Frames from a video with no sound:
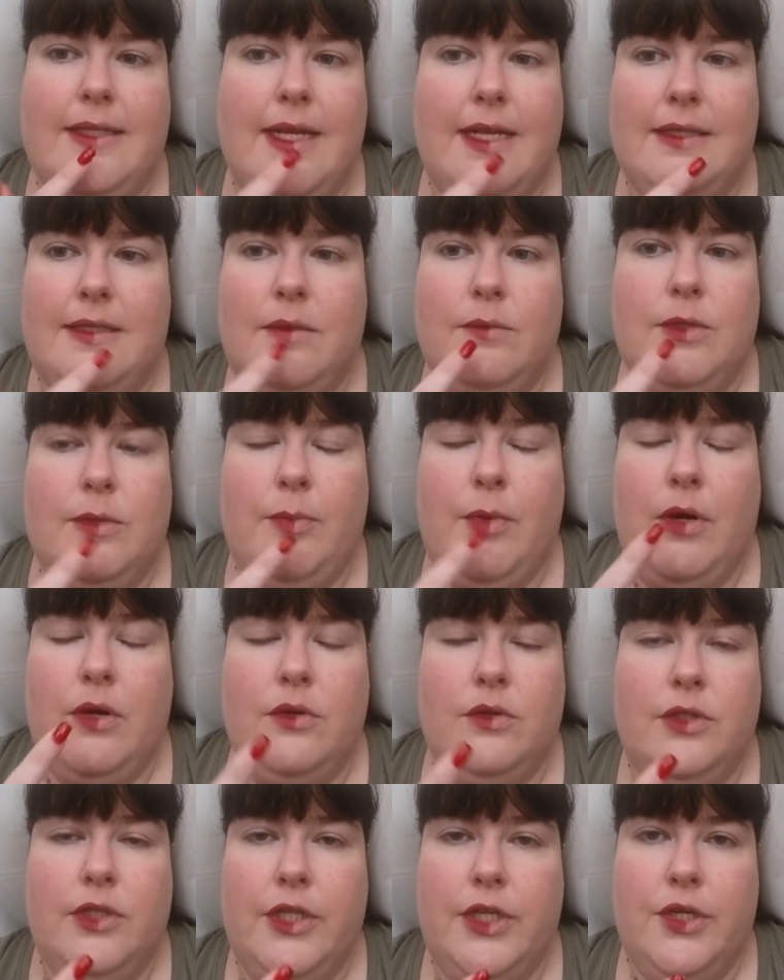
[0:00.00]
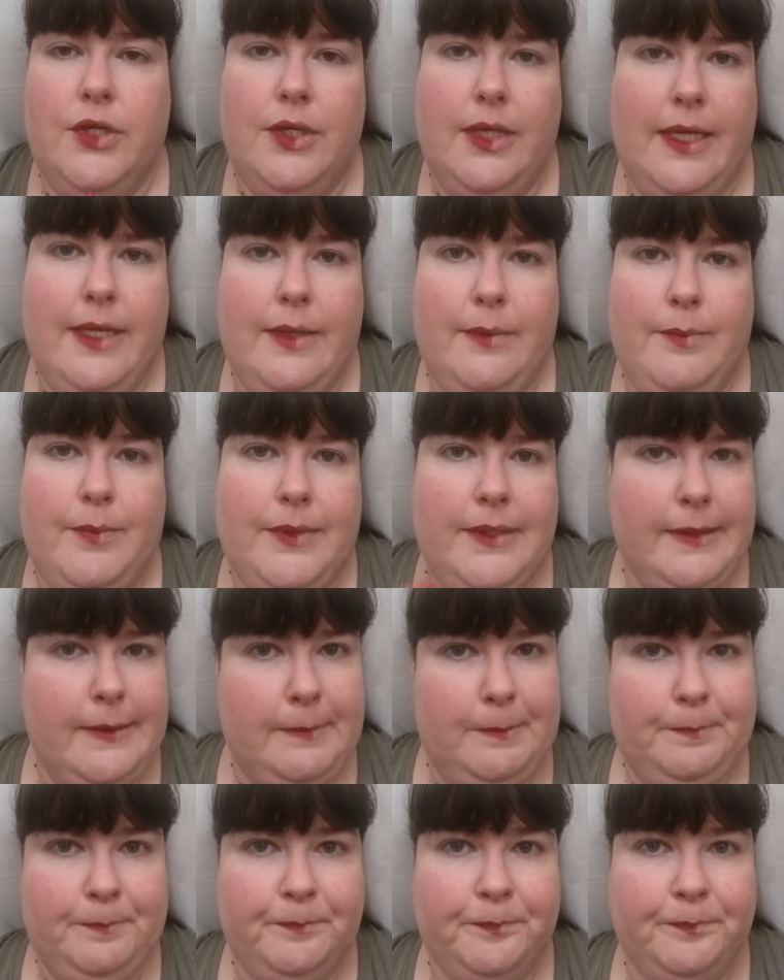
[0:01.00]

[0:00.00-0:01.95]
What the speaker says: to add some sparkle to your lips.